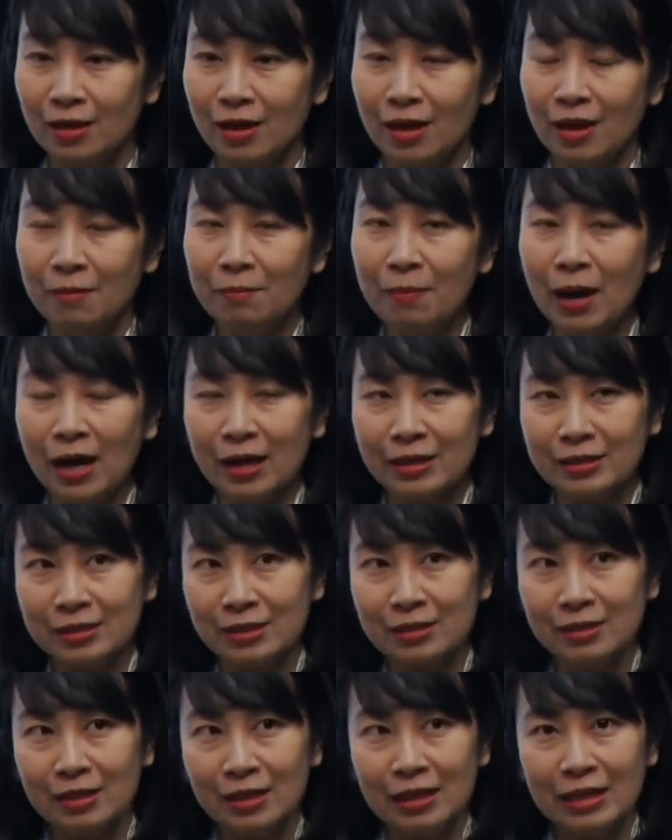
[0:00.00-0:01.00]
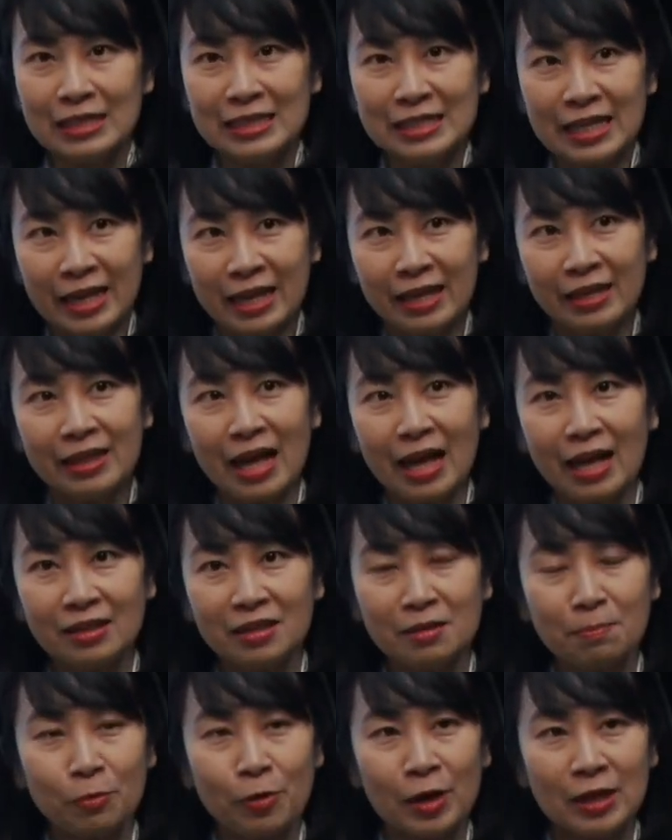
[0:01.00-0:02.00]
But saying that the
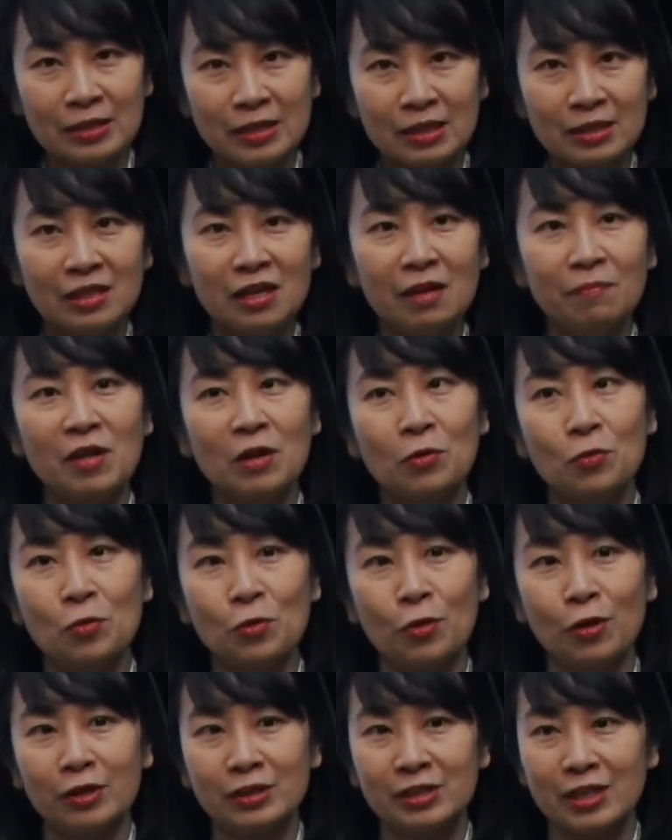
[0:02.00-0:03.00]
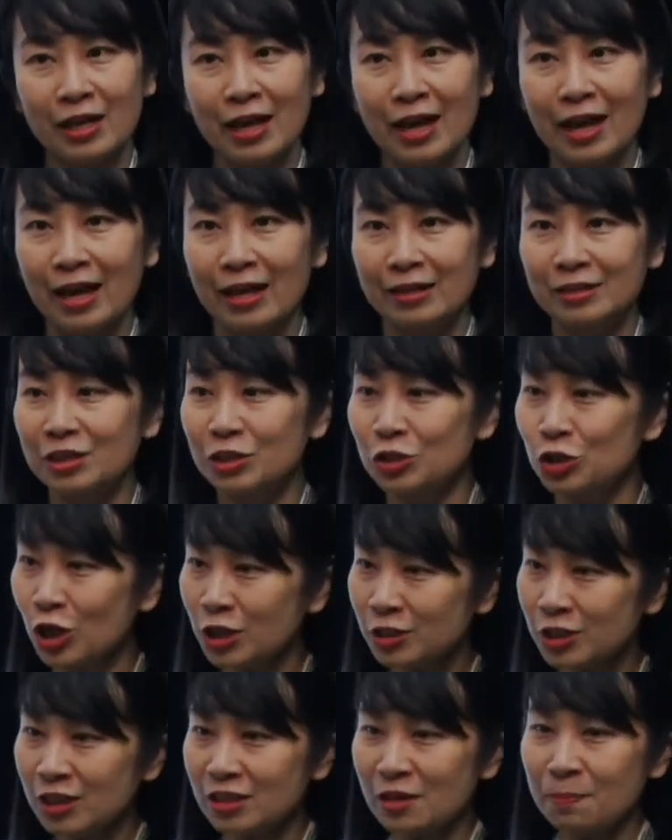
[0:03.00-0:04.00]
president of the court and the
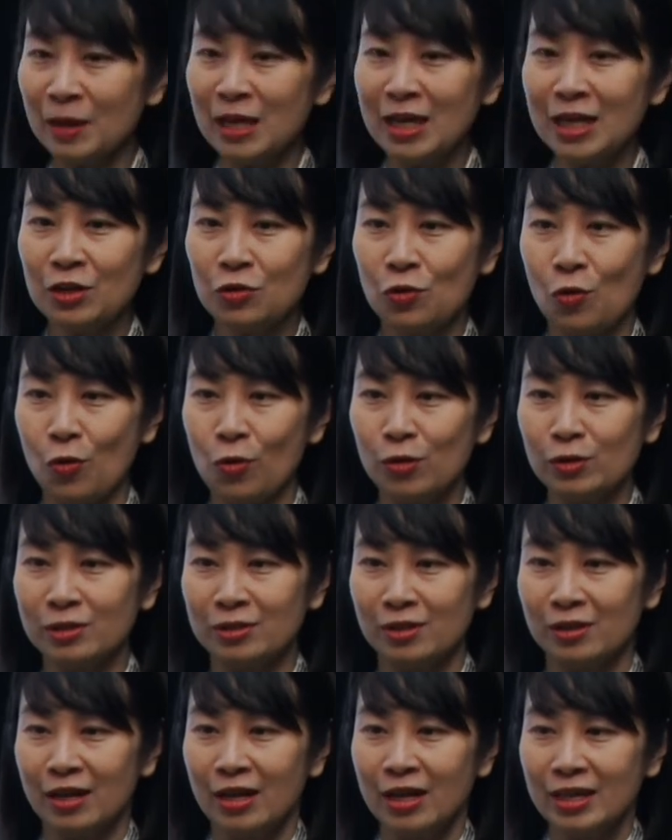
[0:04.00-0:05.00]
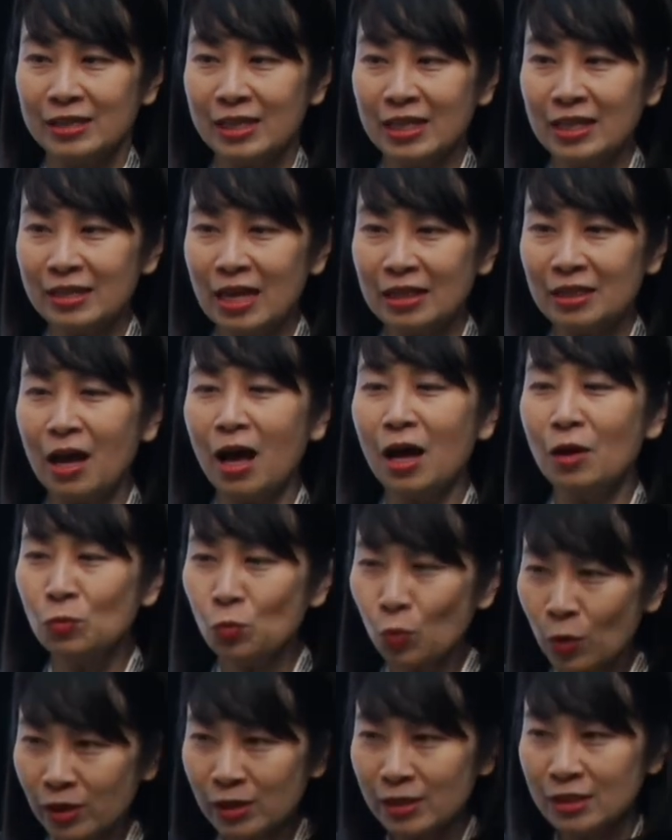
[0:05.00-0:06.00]
judges of ITLOS say that the
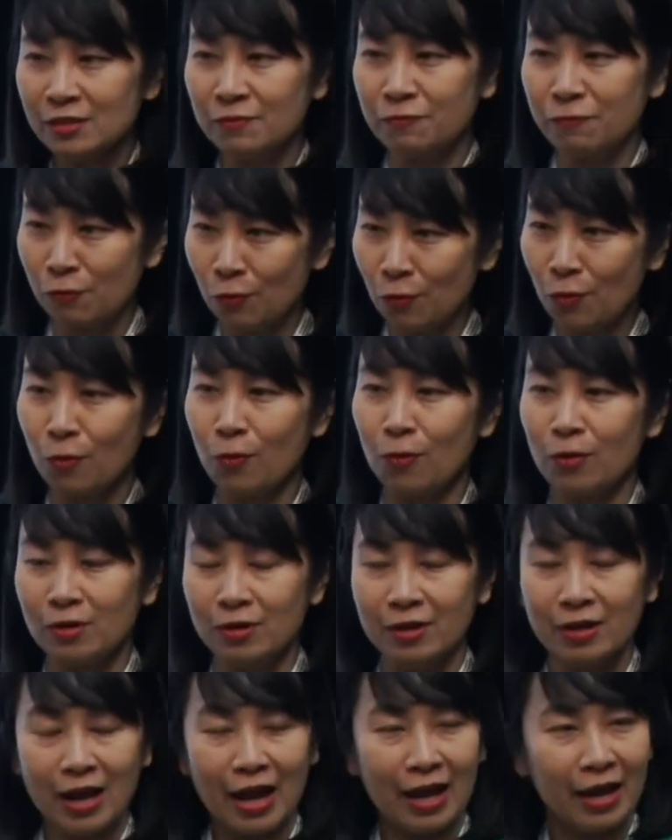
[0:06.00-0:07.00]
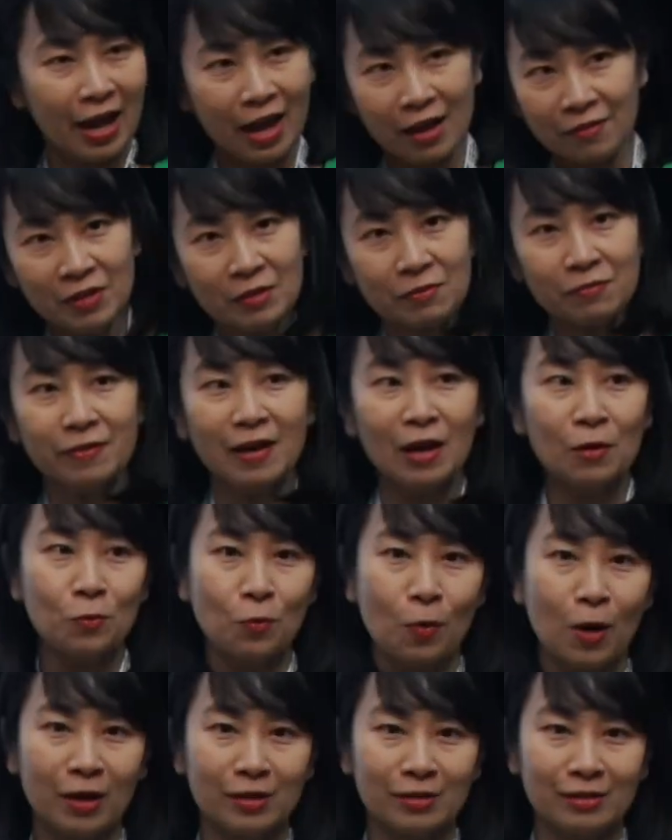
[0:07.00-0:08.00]
award is flawed. I haven't found
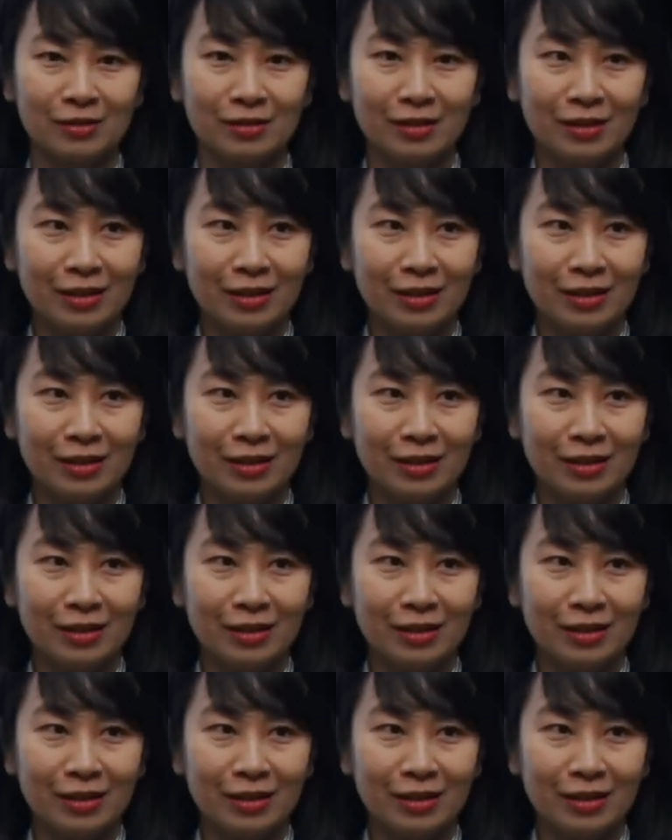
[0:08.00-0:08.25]
one.